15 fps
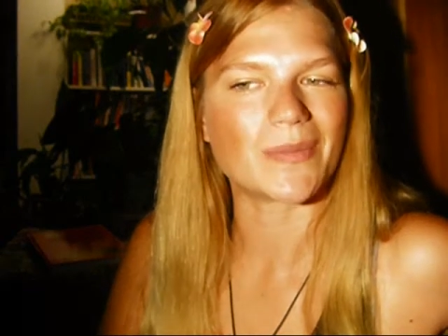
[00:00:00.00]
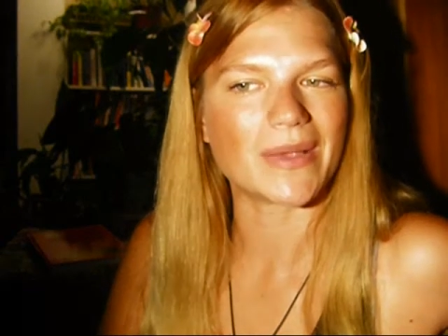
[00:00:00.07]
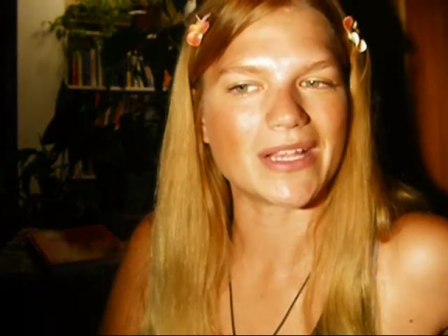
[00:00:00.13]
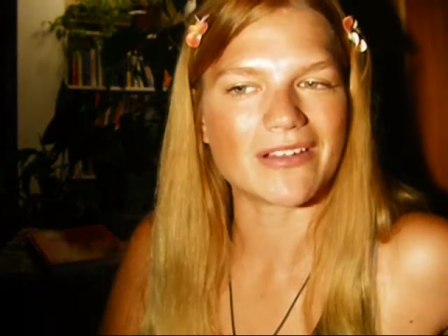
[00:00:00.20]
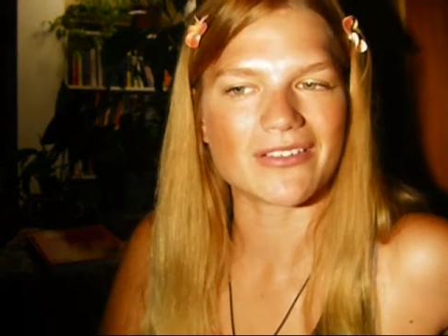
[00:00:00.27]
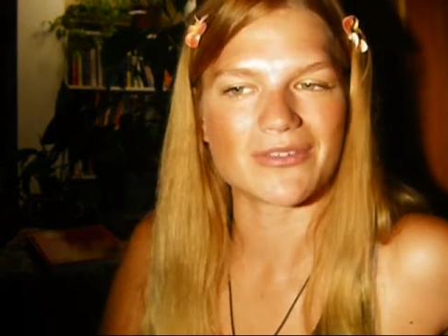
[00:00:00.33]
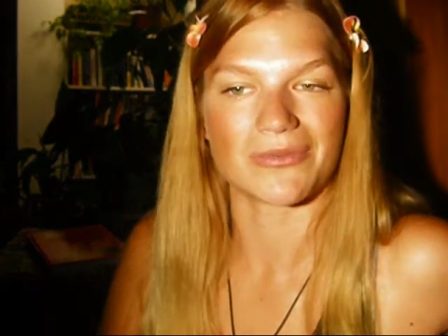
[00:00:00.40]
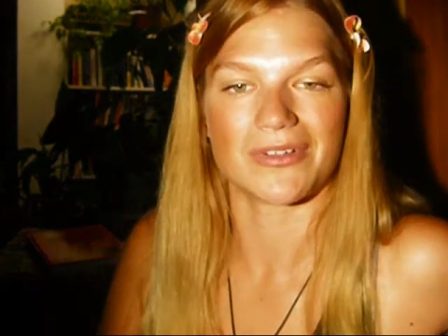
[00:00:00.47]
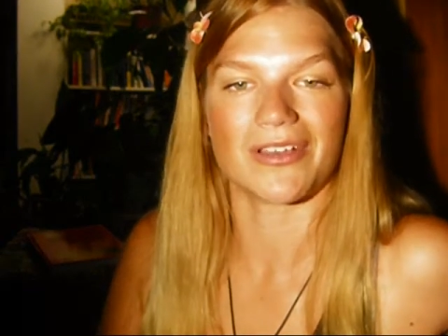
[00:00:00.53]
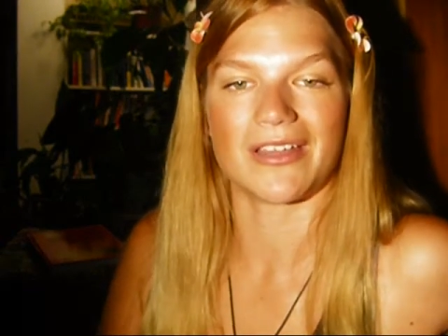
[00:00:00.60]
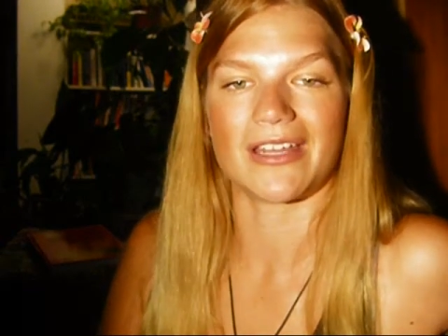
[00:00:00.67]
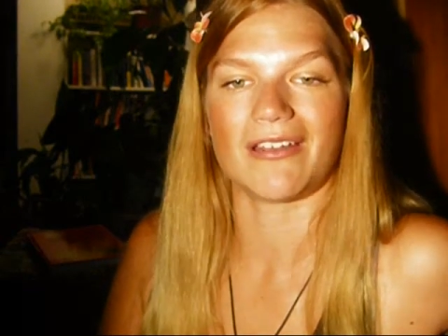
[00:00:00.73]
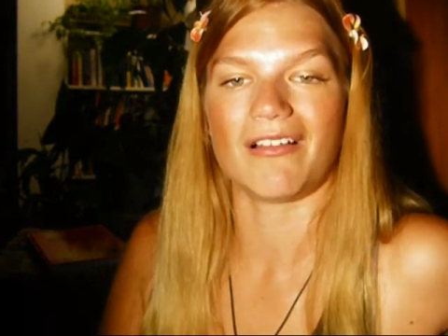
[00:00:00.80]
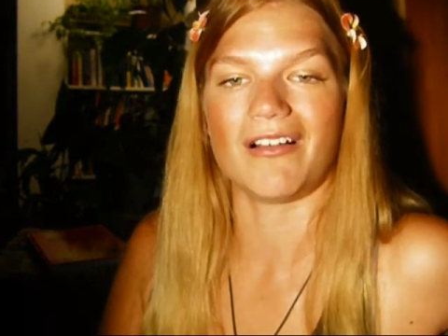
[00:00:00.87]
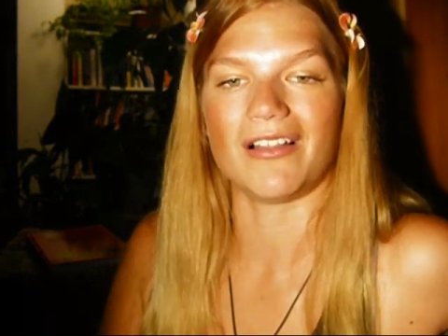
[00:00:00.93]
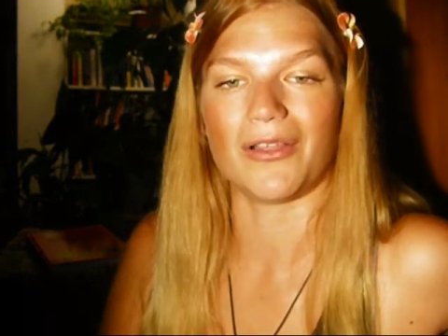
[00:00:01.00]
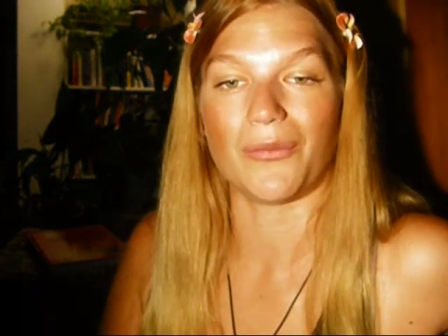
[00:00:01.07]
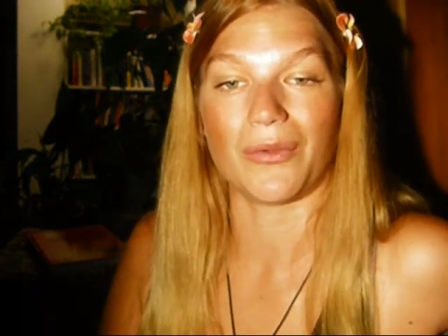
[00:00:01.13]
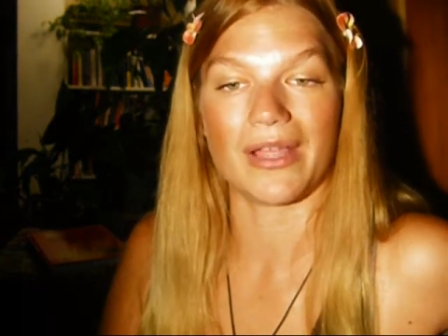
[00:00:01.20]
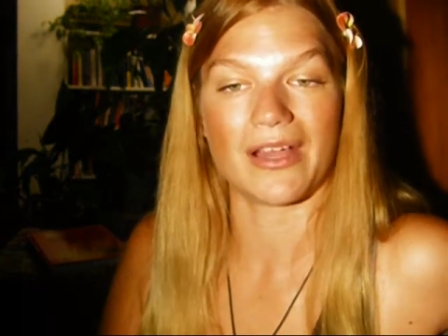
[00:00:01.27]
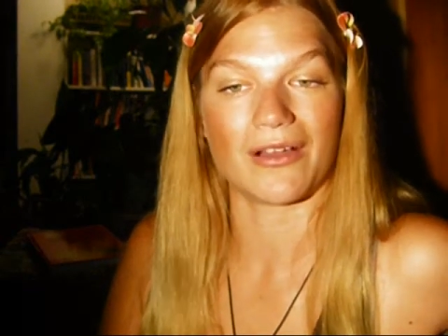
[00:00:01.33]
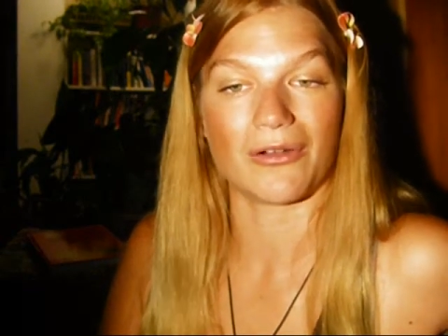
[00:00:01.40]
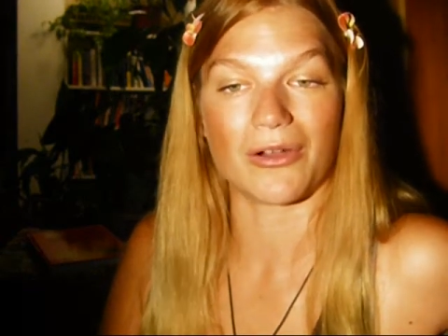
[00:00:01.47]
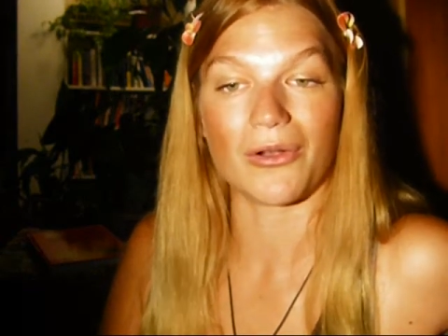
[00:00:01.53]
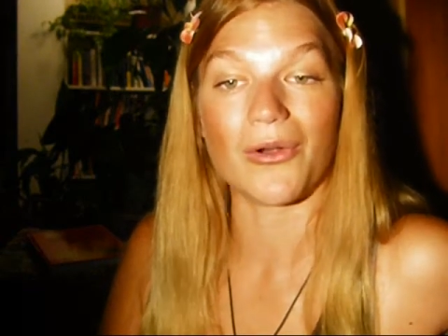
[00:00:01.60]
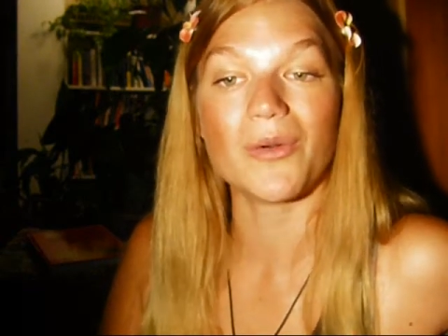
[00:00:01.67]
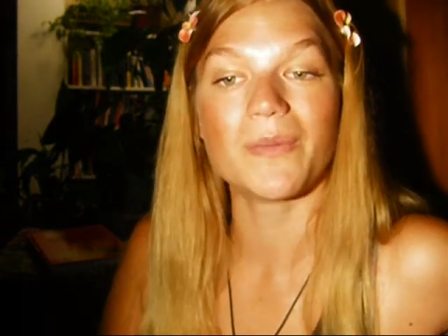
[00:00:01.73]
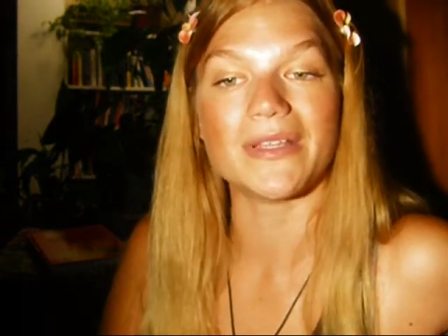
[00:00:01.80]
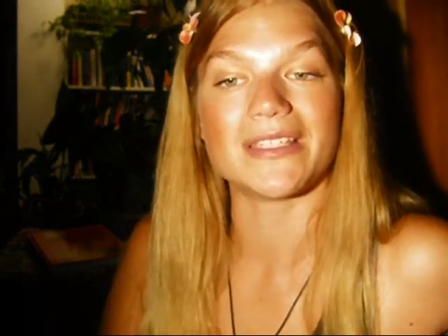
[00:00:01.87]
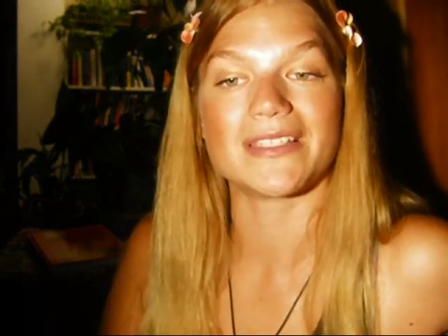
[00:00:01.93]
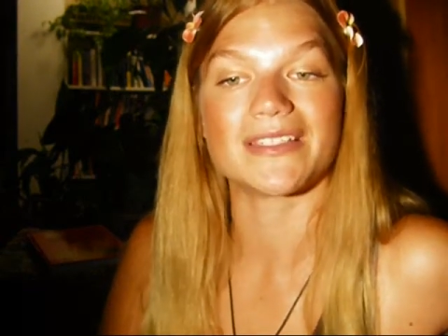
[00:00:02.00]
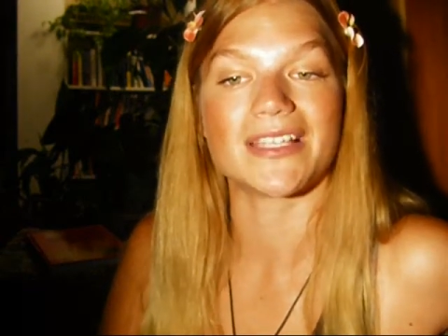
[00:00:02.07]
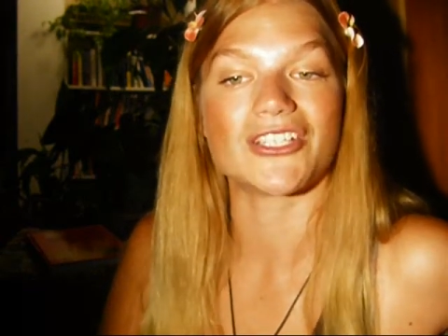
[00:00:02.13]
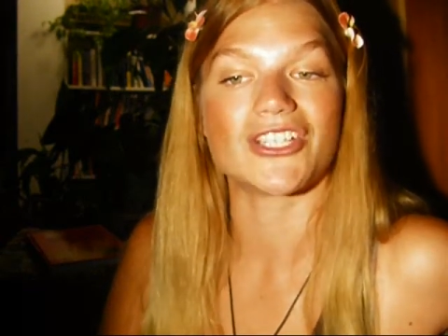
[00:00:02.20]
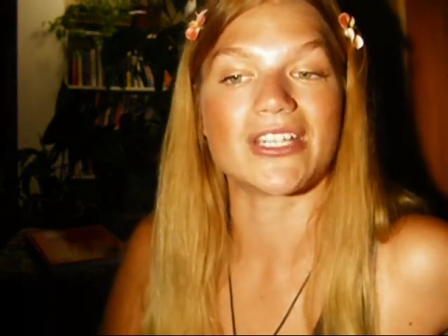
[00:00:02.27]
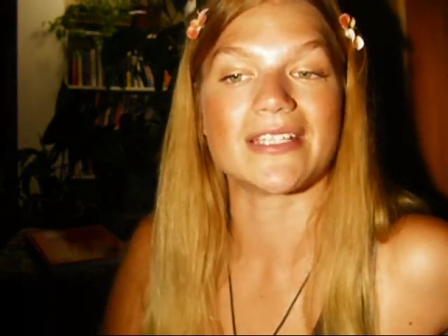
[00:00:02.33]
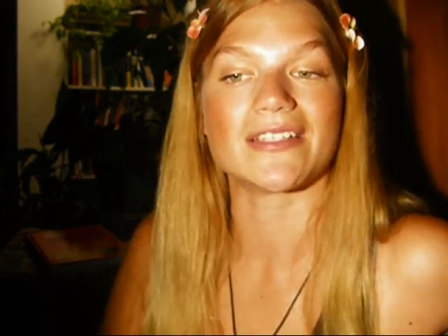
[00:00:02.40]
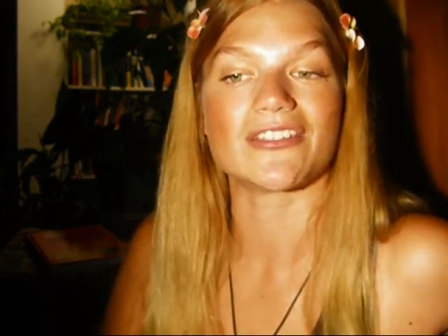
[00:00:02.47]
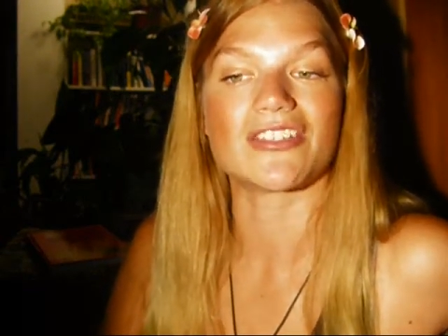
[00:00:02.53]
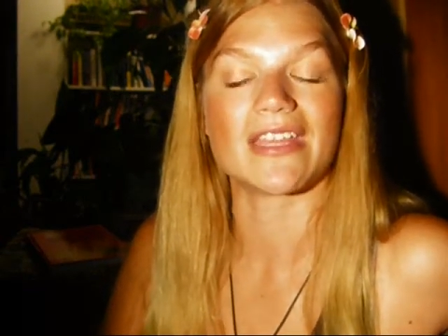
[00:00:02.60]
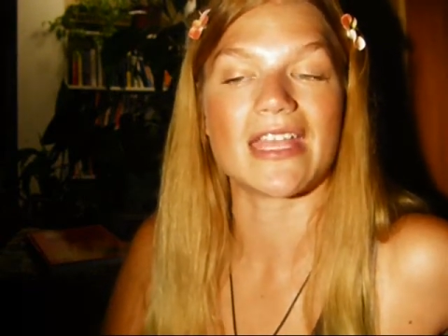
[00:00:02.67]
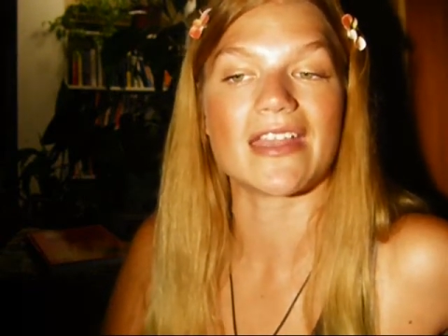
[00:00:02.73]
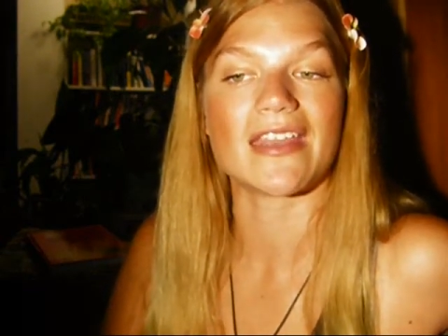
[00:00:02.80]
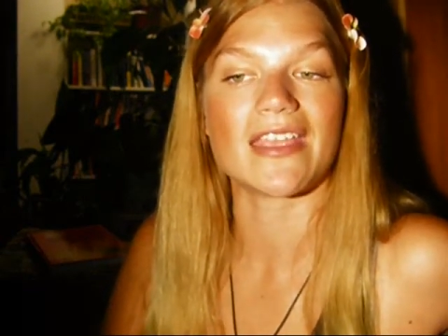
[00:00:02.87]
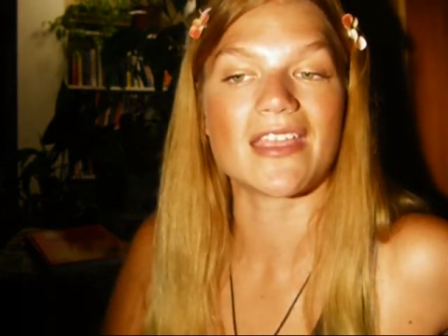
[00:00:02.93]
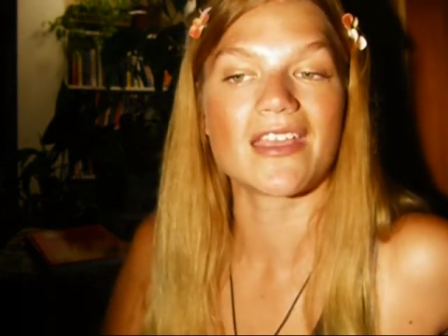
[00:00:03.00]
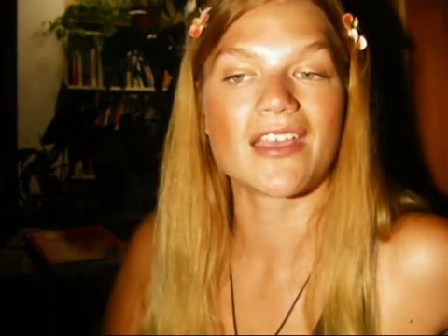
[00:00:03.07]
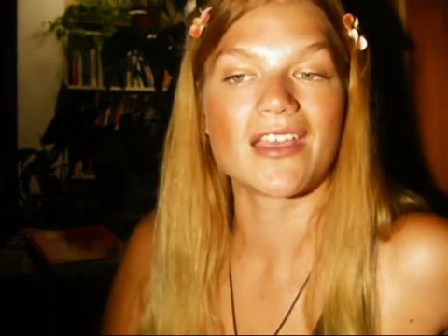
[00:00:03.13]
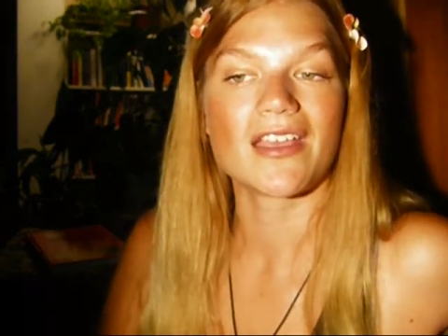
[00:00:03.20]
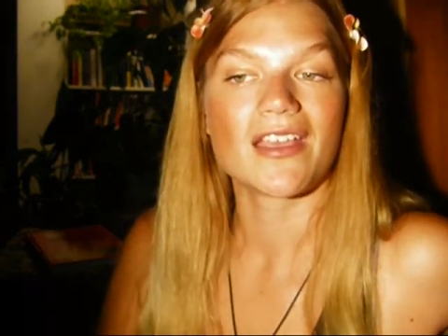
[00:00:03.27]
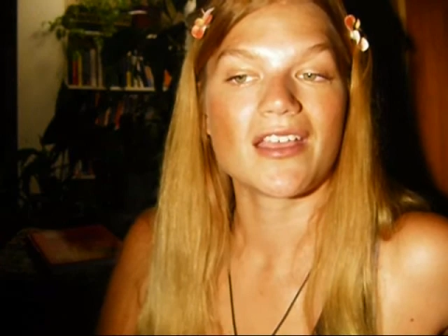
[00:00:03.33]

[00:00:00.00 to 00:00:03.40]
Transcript: Her parents were not at all aware or open to such an understanding.